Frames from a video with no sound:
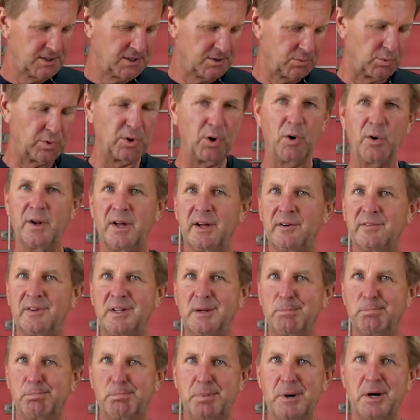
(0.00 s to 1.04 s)
We don't have any
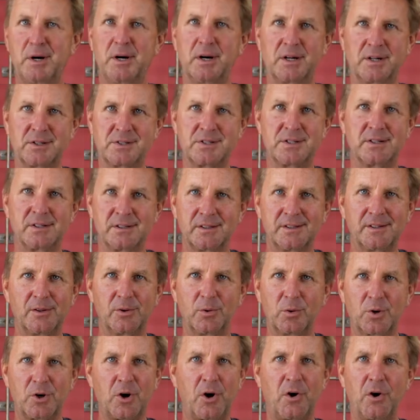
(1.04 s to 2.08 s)
bugs, no
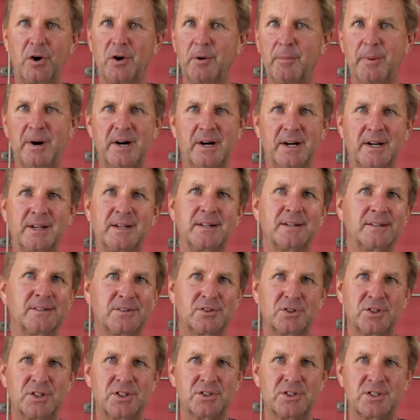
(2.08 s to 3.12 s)
carmine,
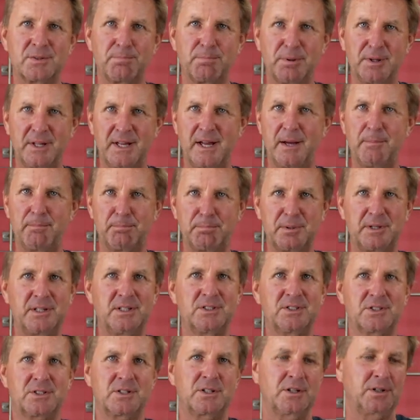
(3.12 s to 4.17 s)
just
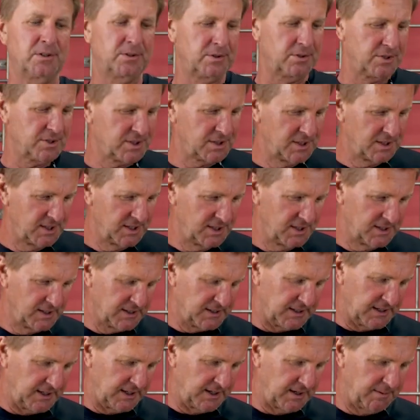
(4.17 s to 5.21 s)
plant-based colors.
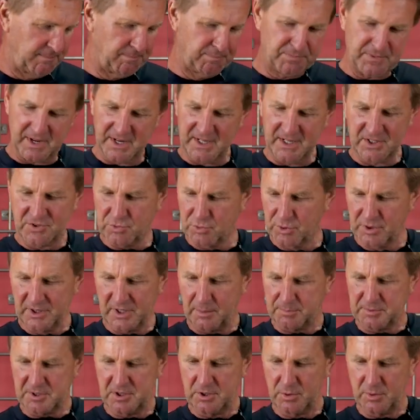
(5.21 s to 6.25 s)
And it's really
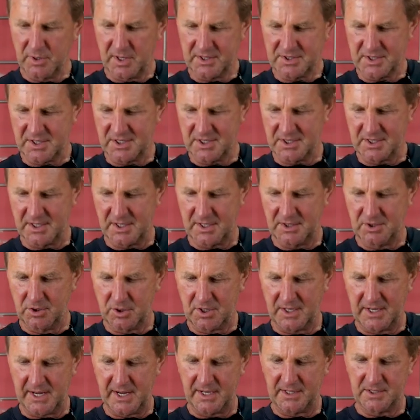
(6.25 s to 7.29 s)
up to you. As I said, you
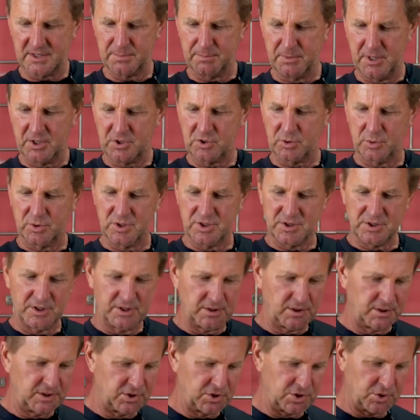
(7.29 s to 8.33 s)
can add as much or as
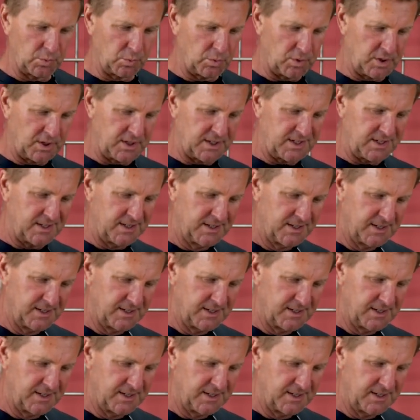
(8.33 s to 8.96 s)
little as you want.